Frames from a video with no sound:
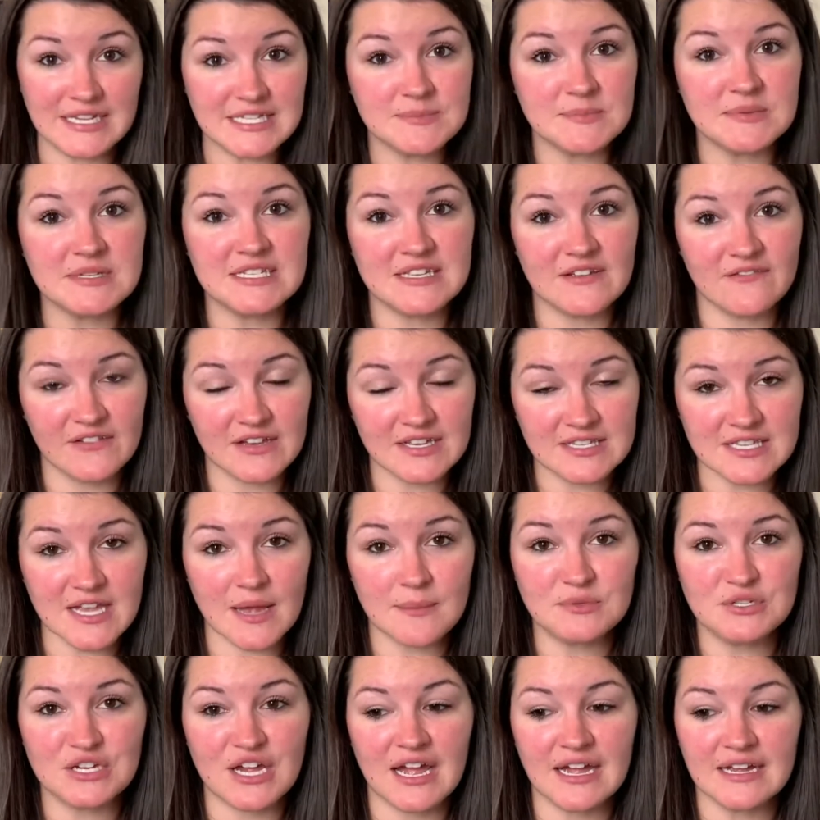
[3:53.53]
specific
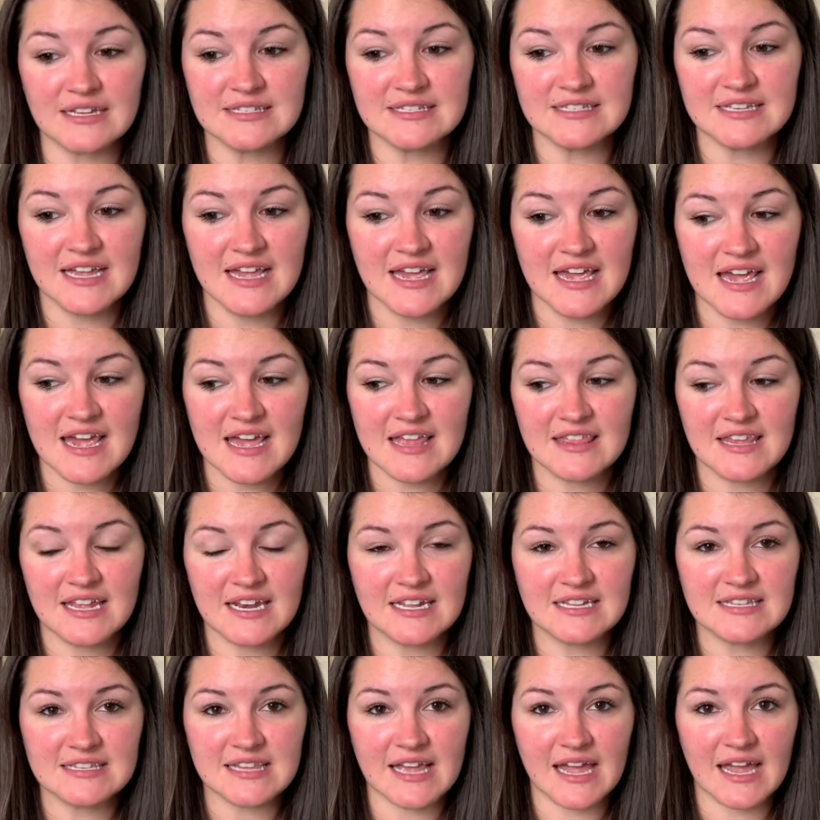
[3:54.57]
subjects, then
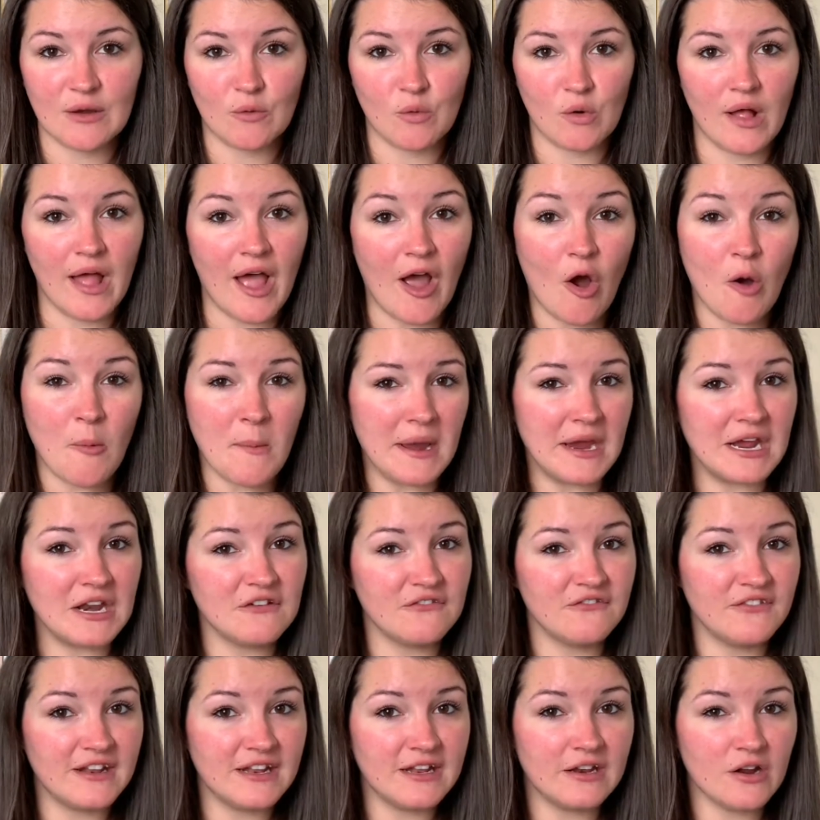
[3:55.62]
it's like, well, how am I going to
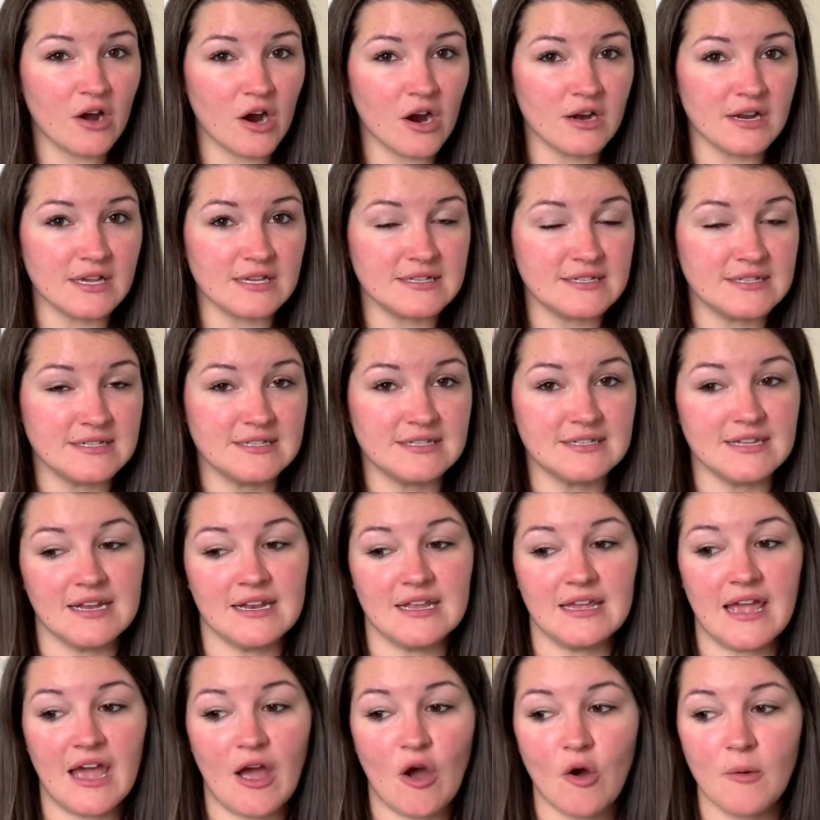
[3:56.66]
fit in artist
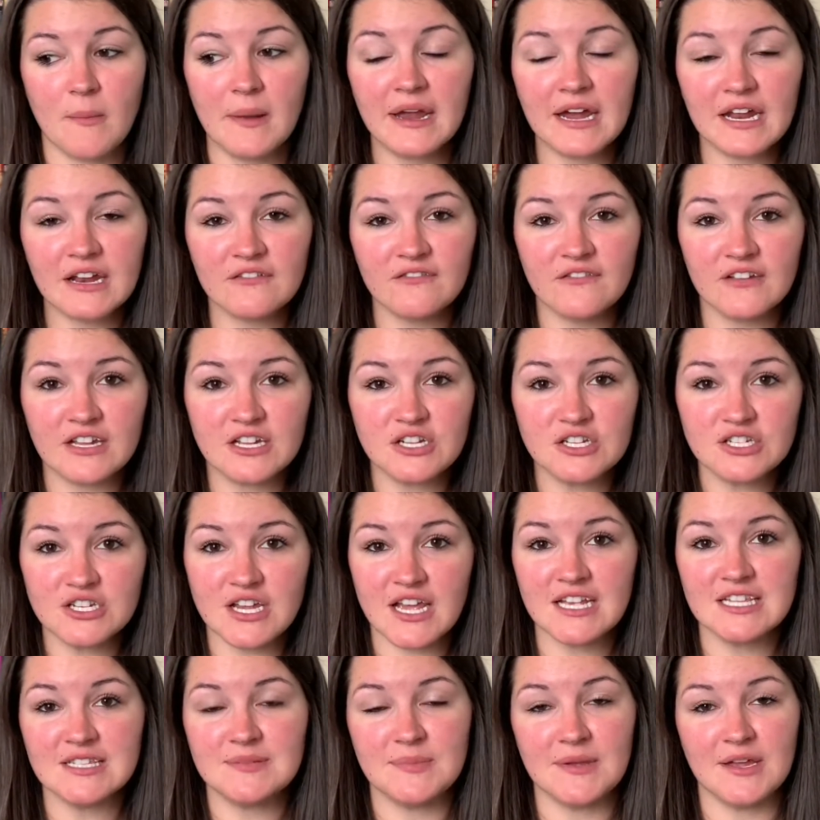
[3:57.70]
study? How am I going to fit in
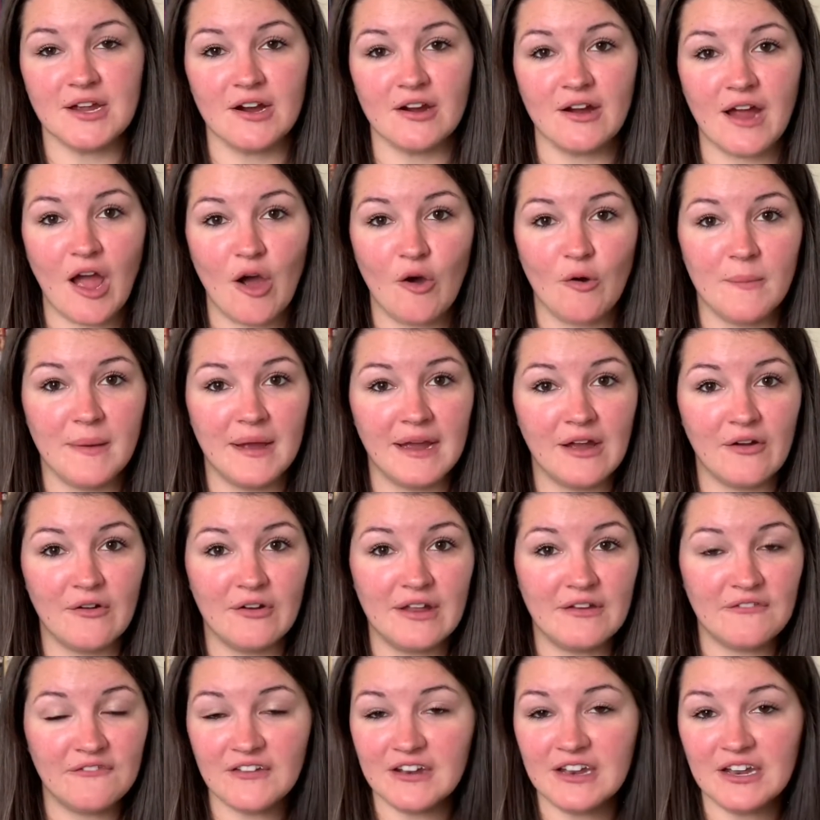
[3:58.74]
Shakespeare? How am I going
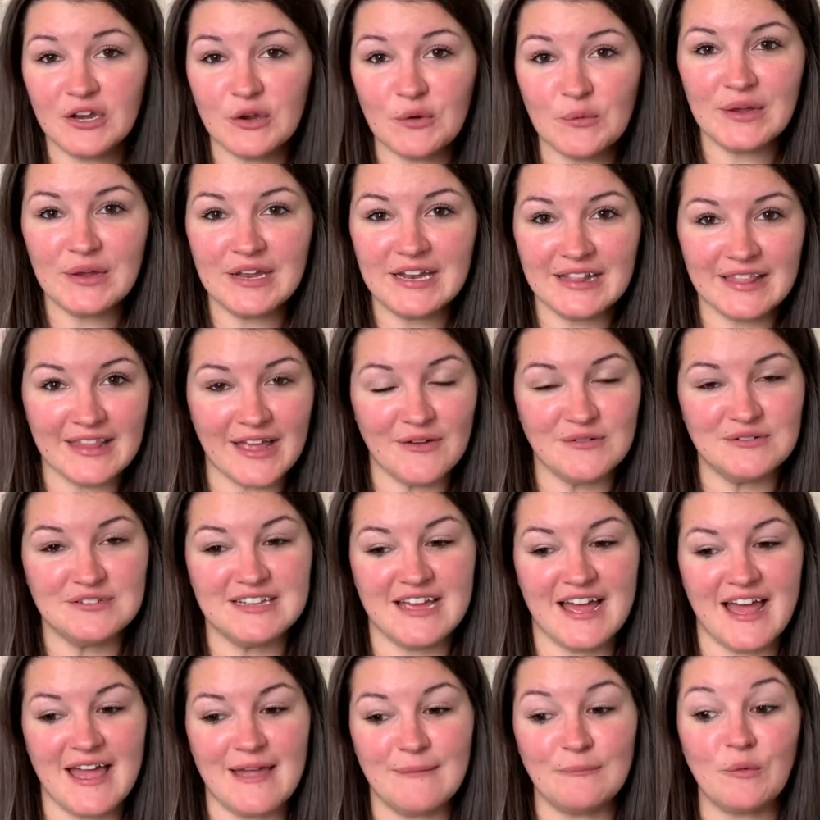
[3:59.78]
to fit in a aloud
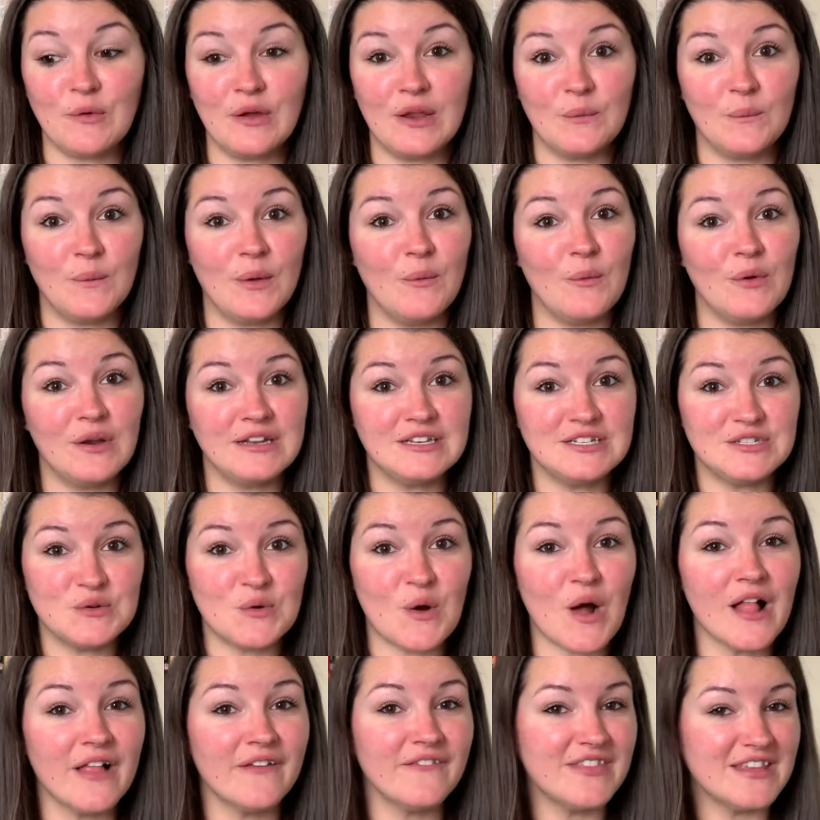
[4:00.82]
time when we want to do
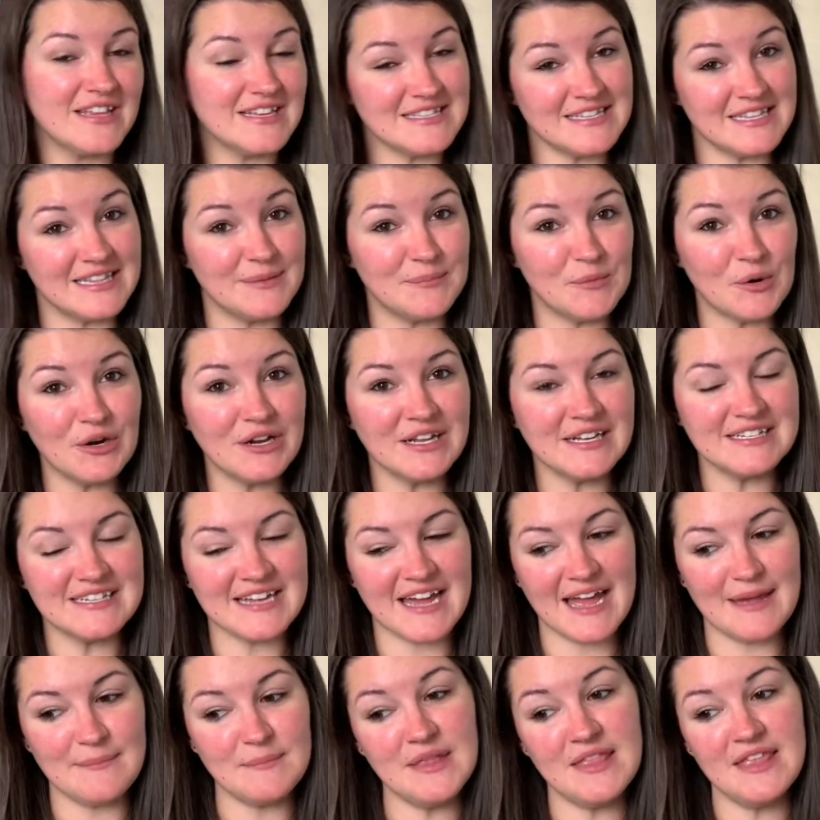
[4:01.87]
all of this in the morning
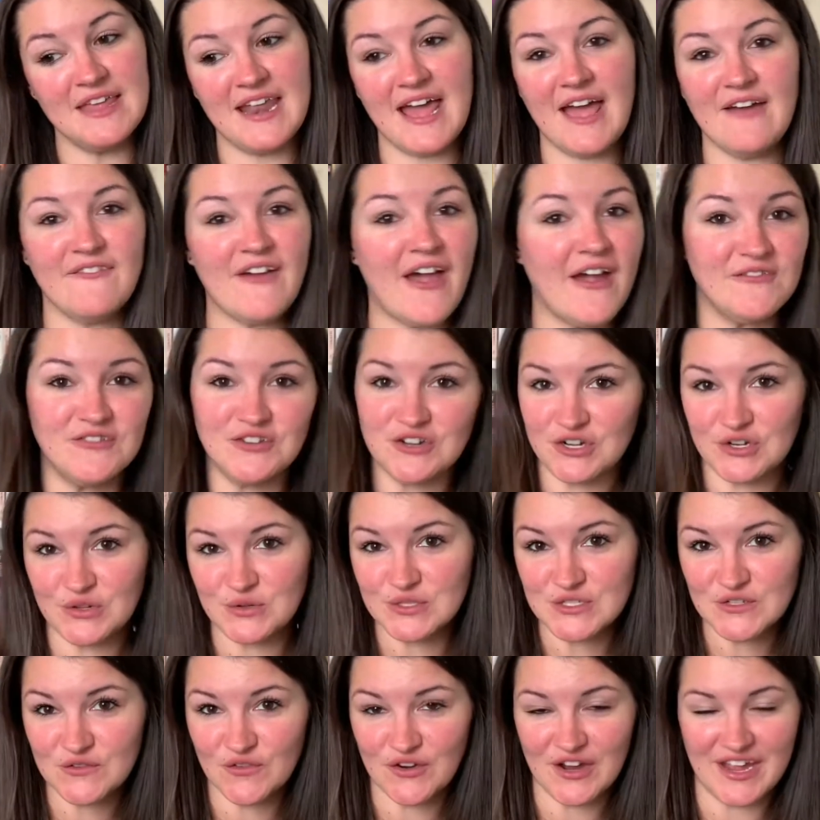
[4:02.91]
time and then have
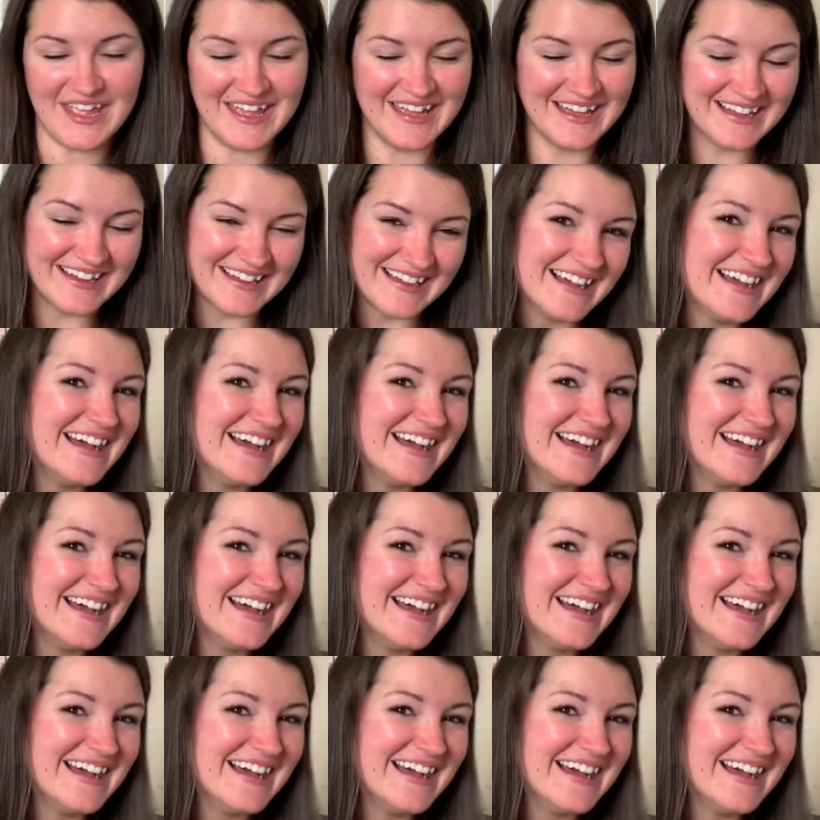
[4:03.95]
afternoons free?